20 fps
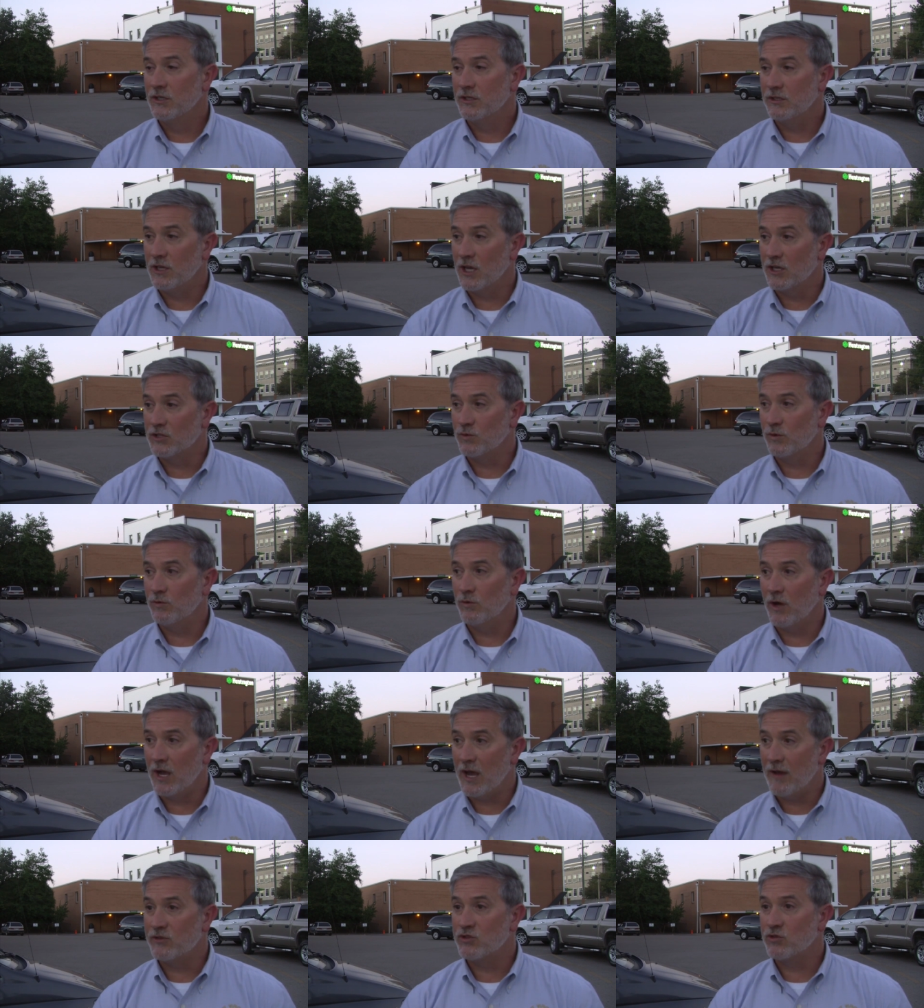Yes, we
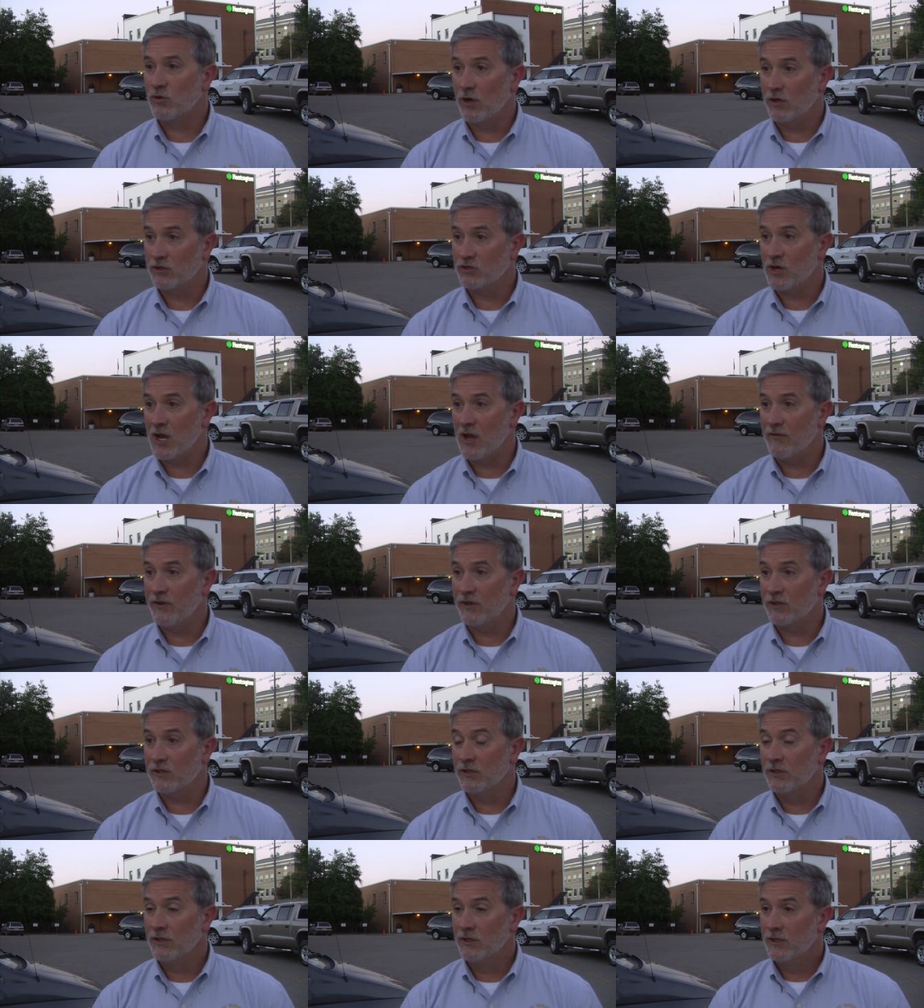will have truck traffic
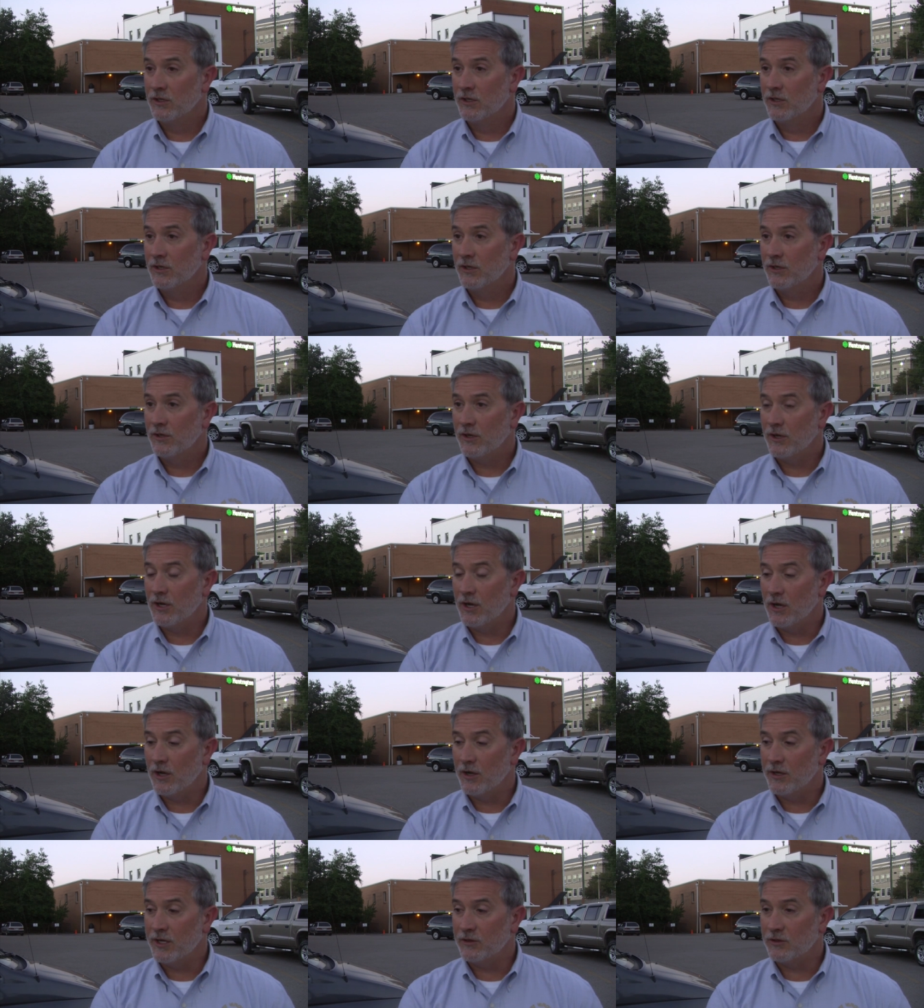
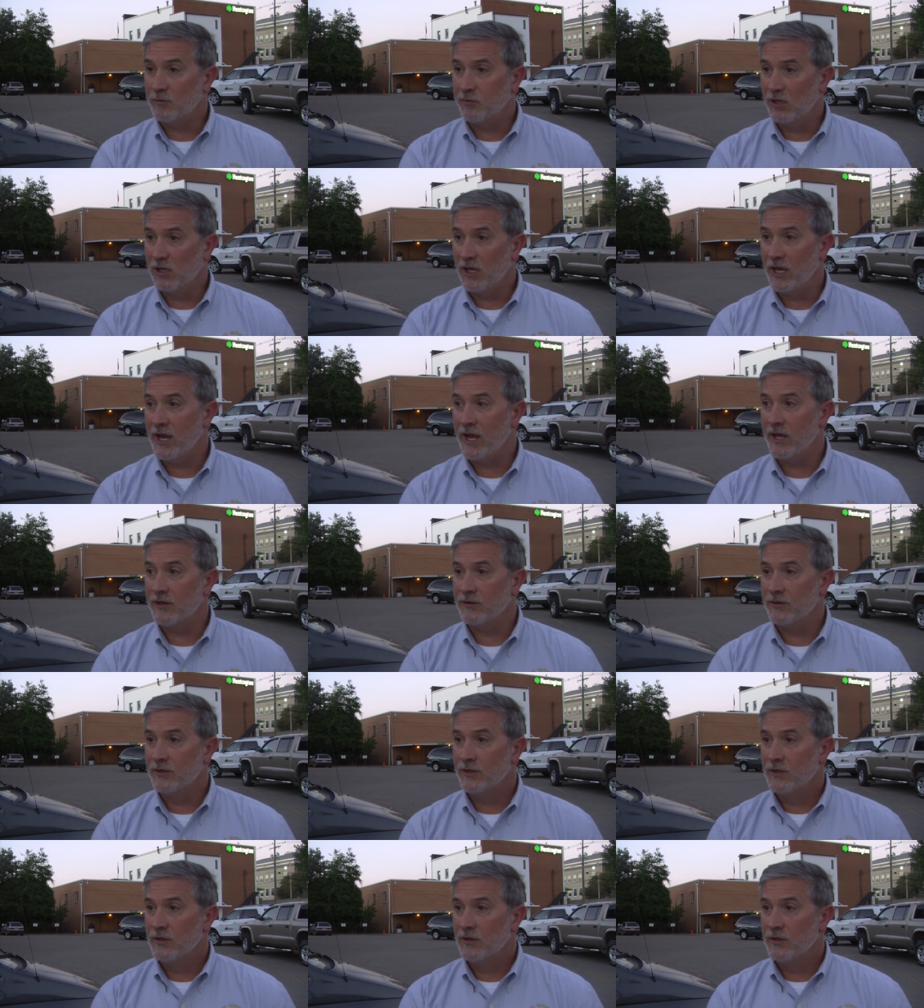uh, at the plant,